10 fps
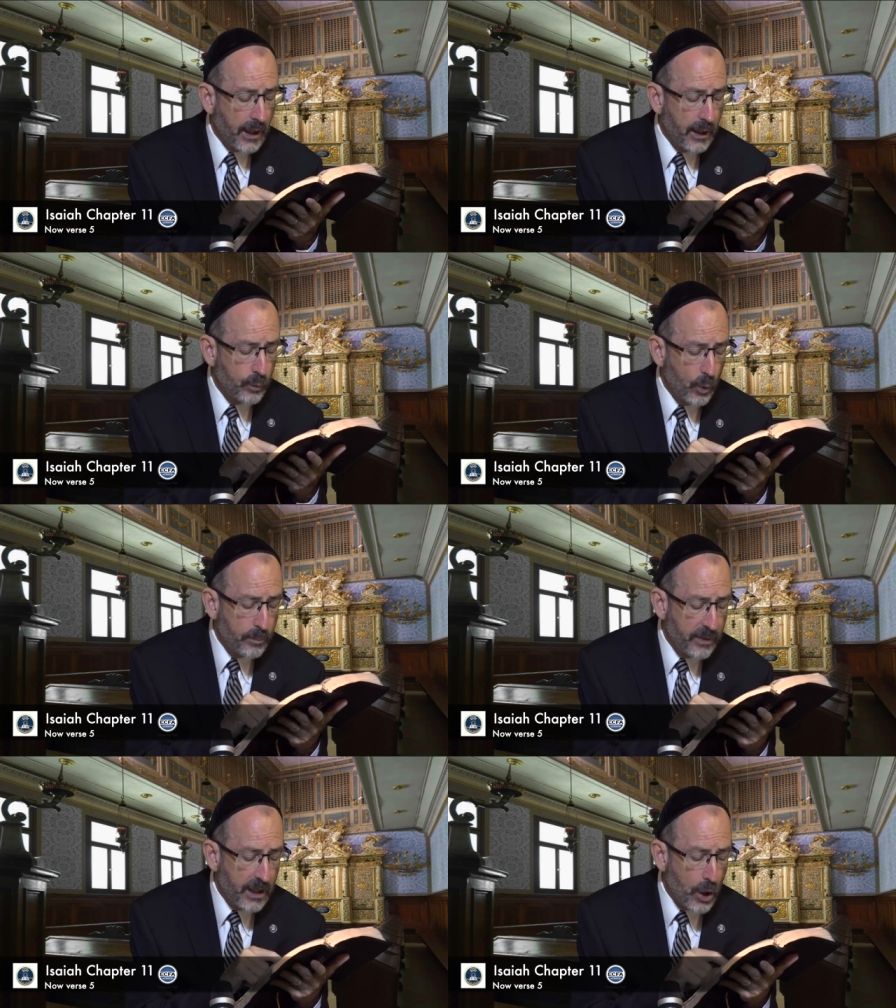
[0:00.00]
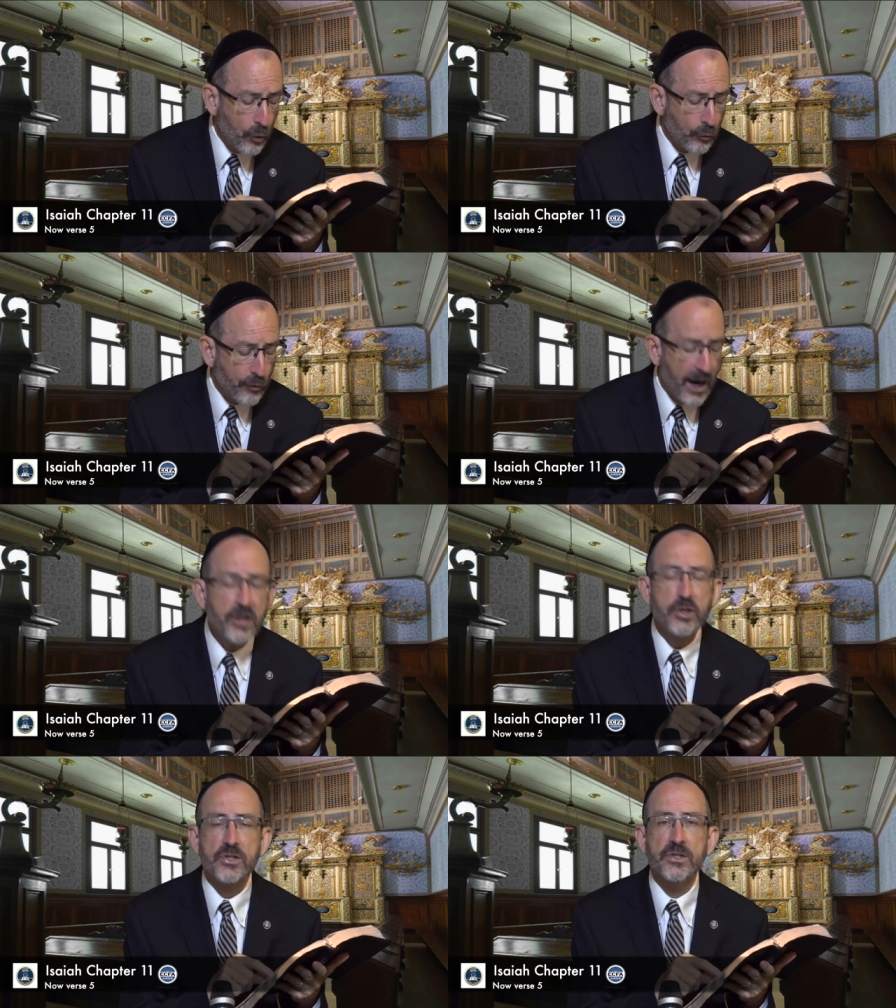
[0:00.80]
it will be
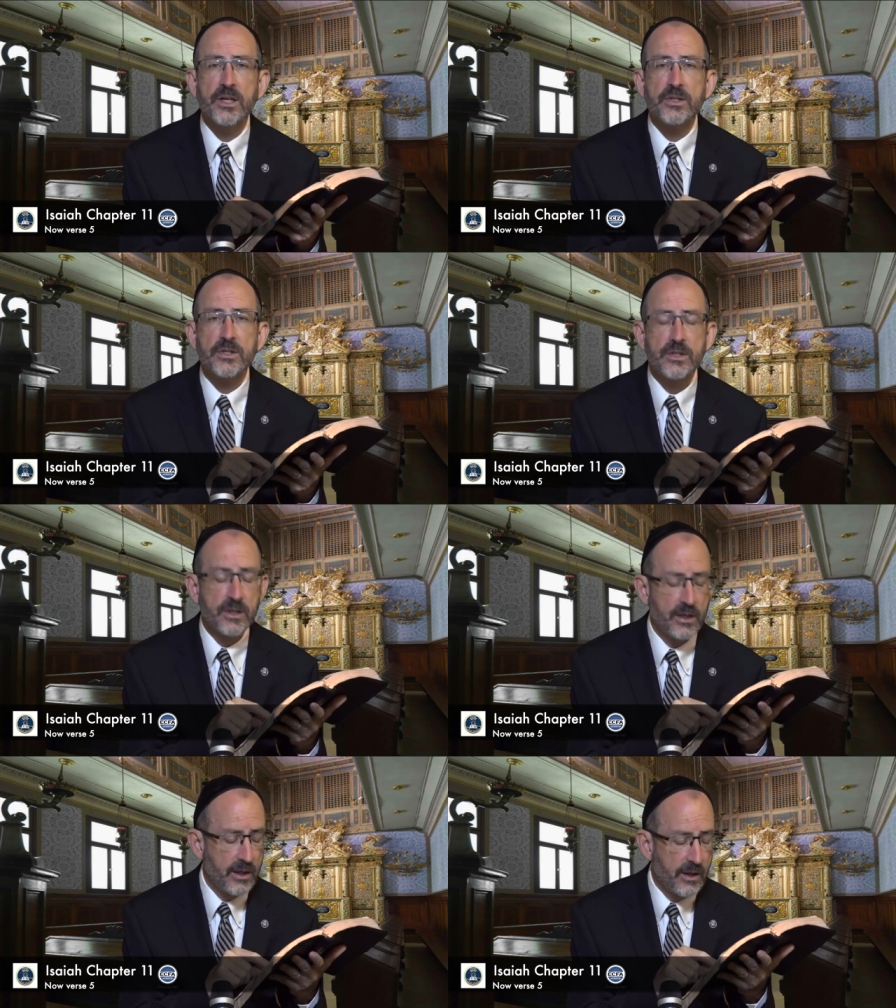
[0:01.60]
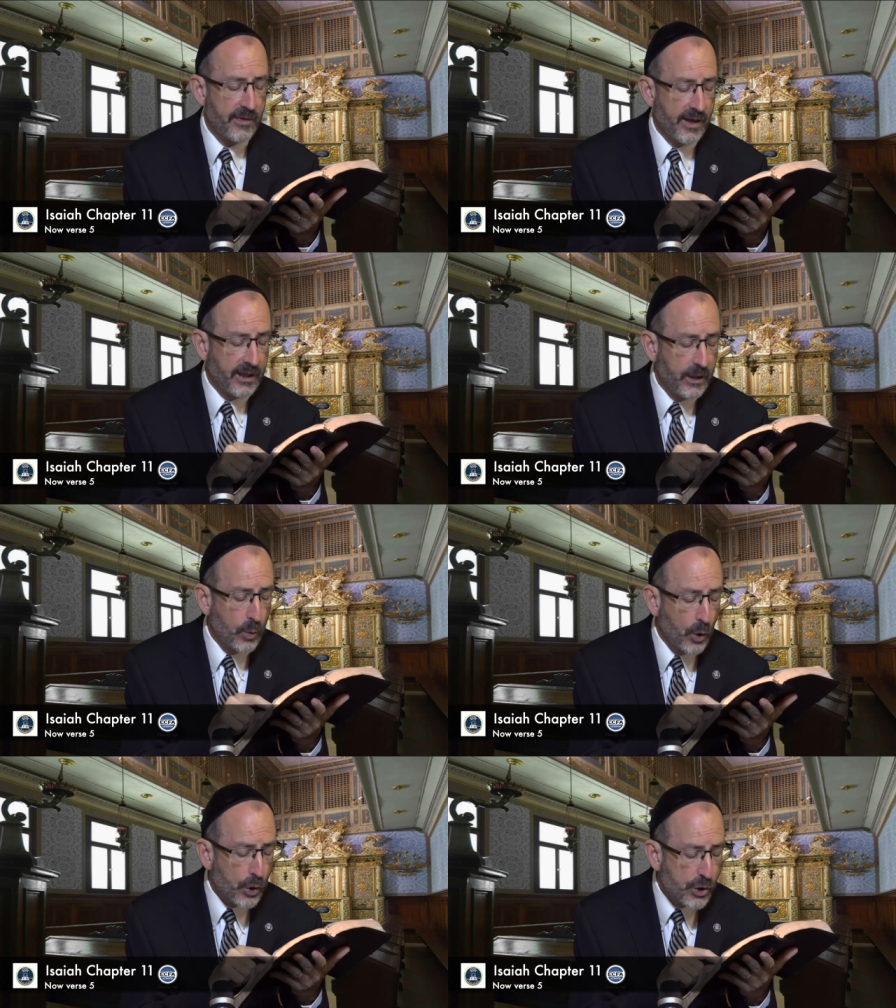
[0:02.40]
righteousness that he
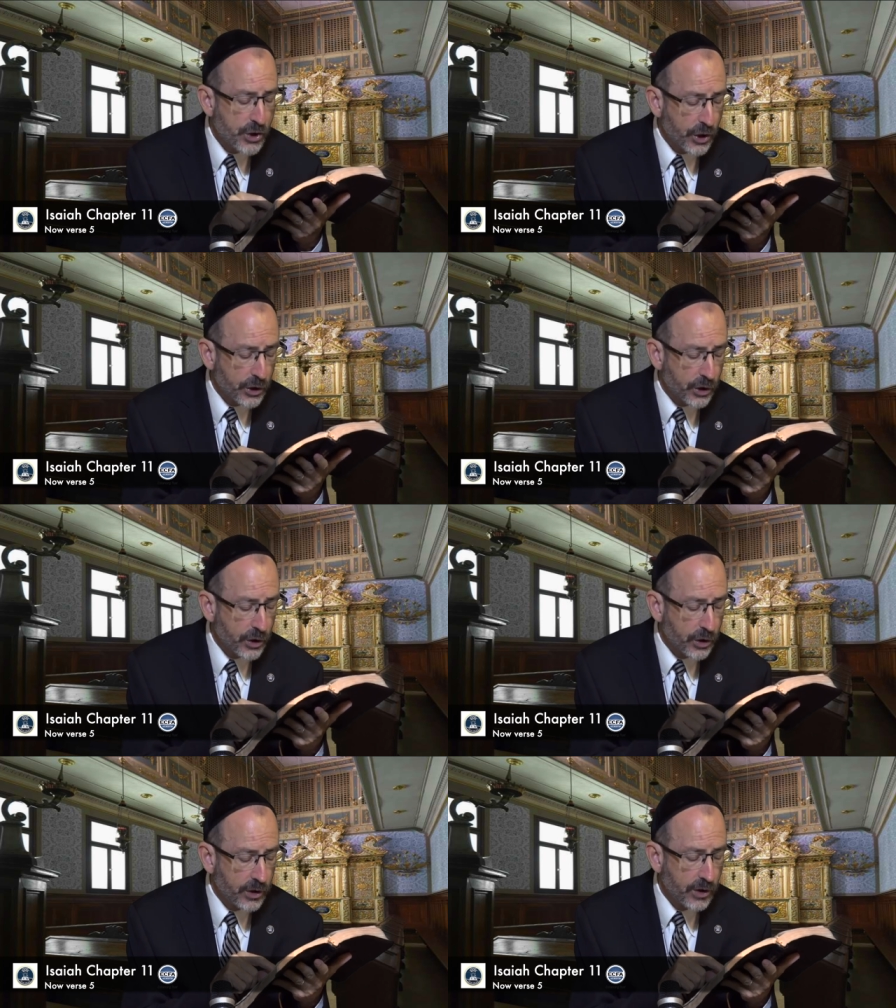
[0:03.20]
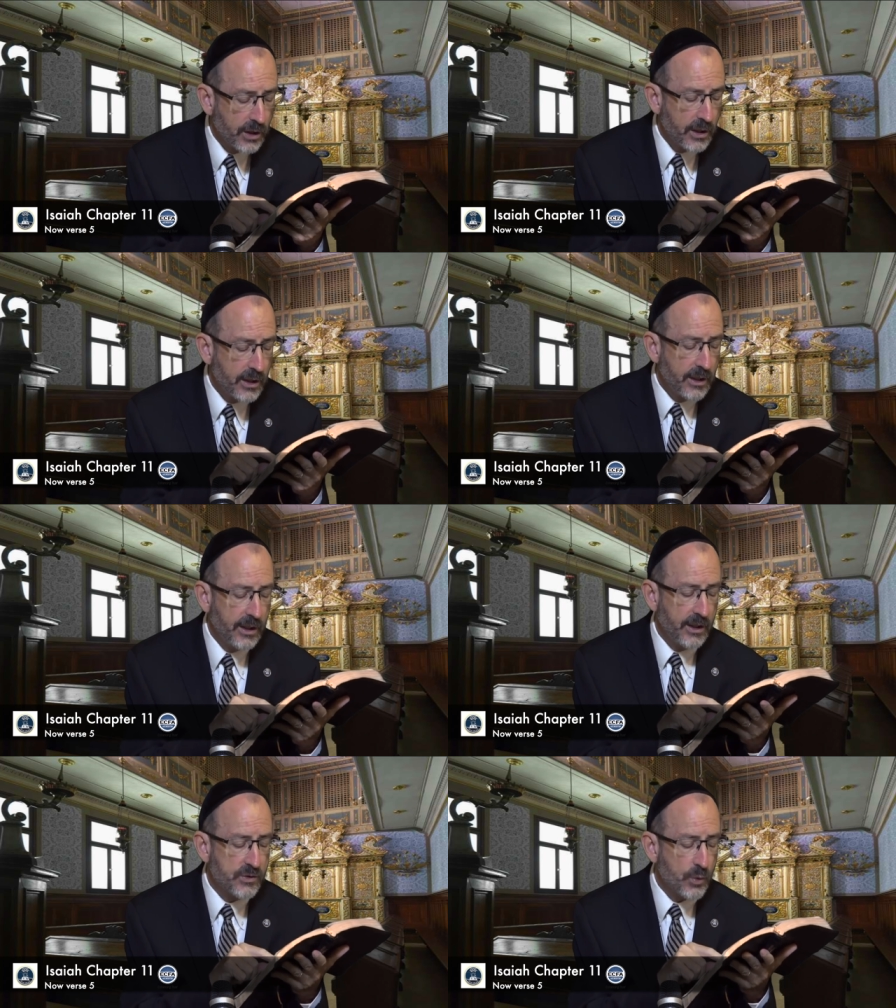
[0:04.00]
will gird
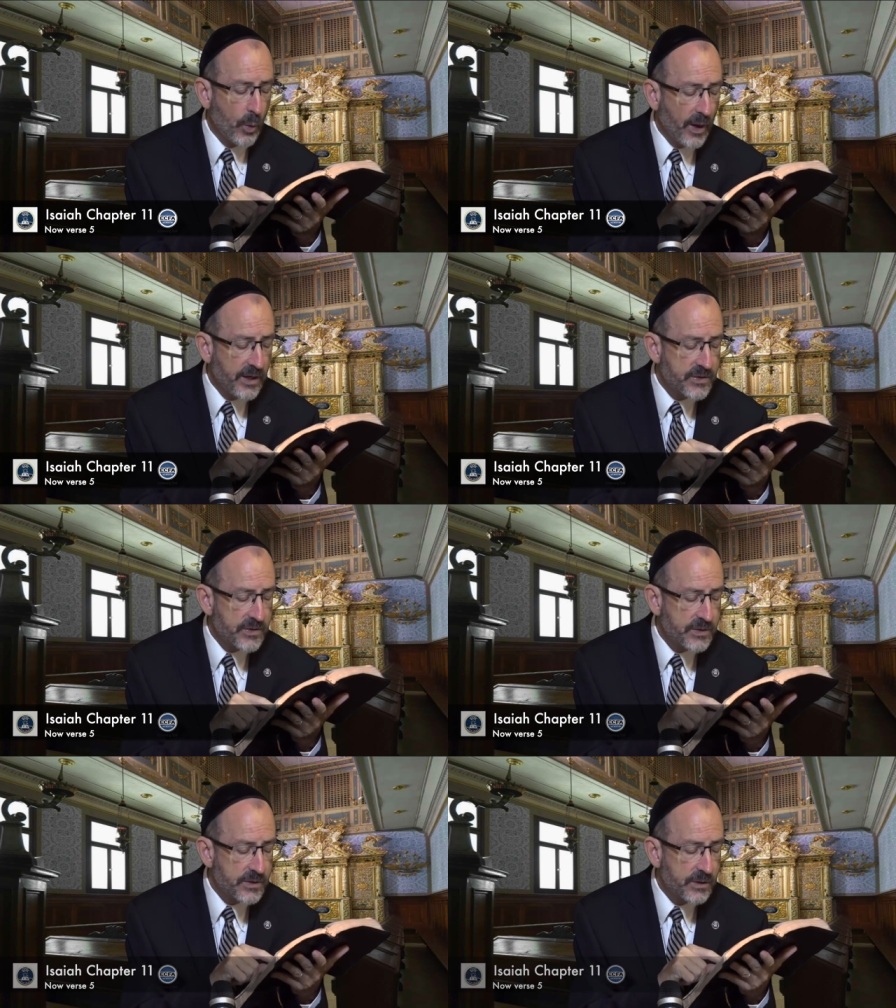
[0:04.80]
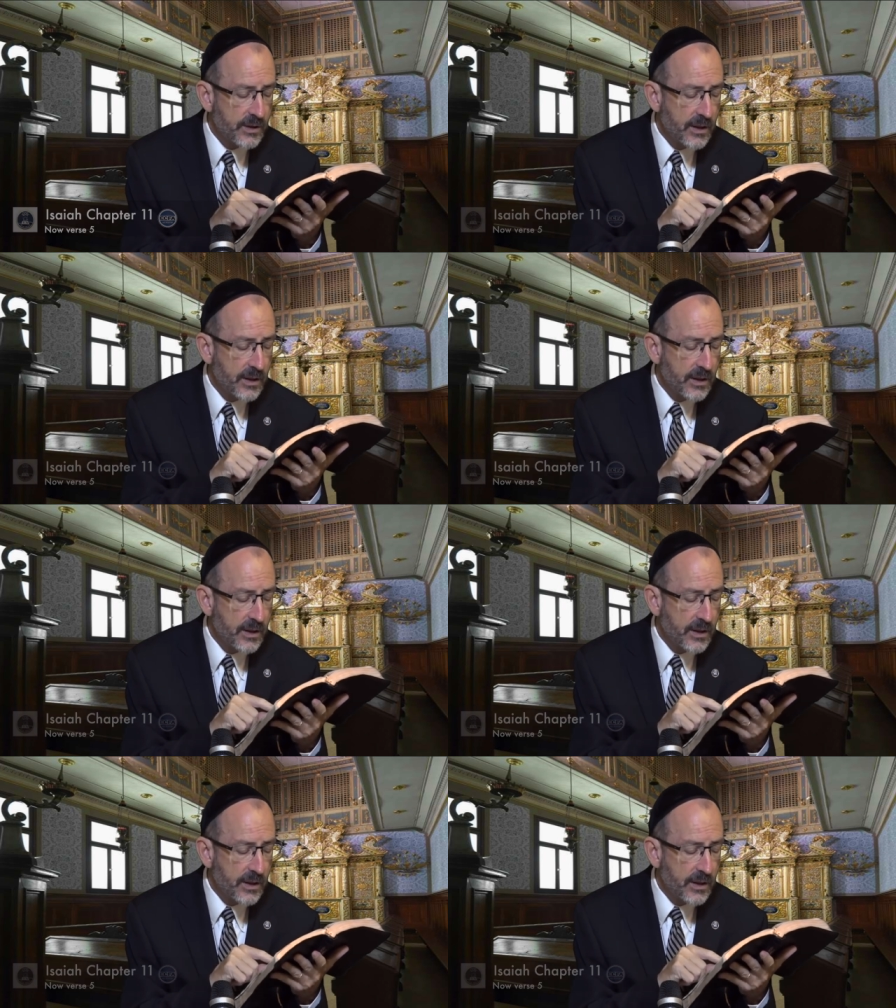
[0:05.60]
his waist.